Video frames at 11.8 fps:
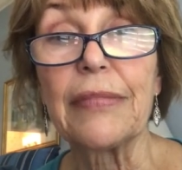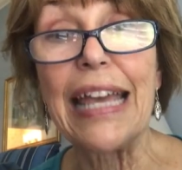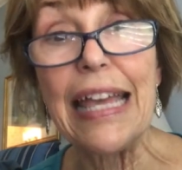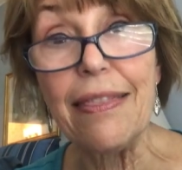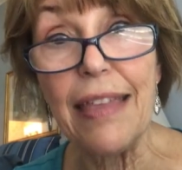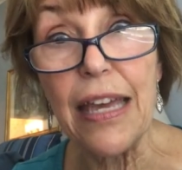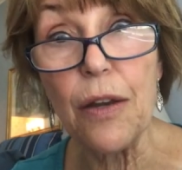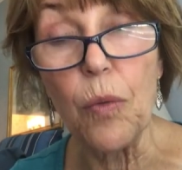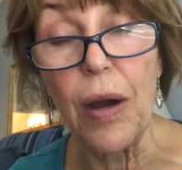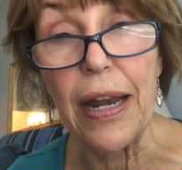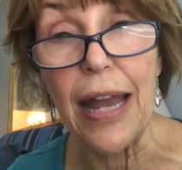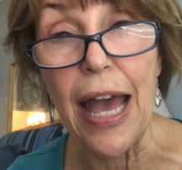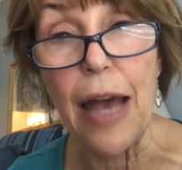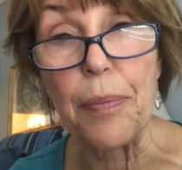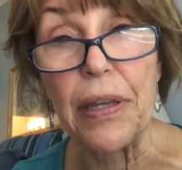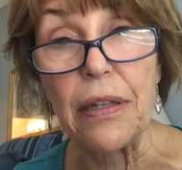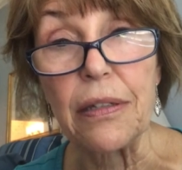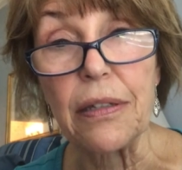And then what
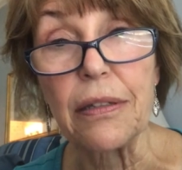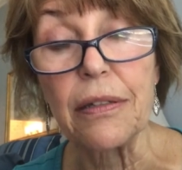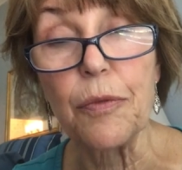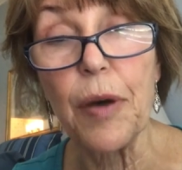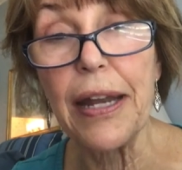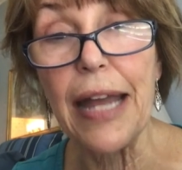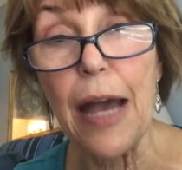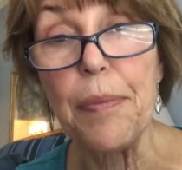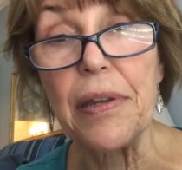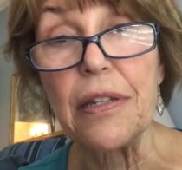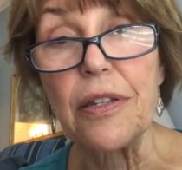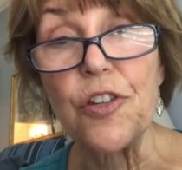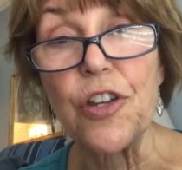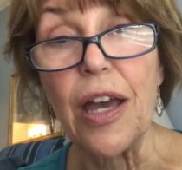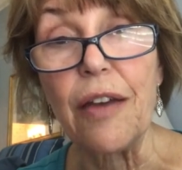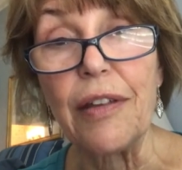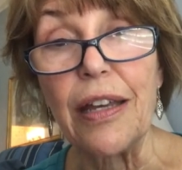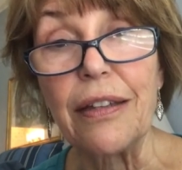happened? What happened to
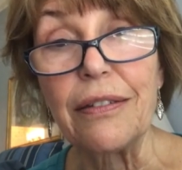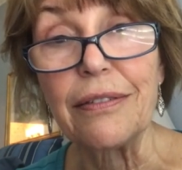Jonah?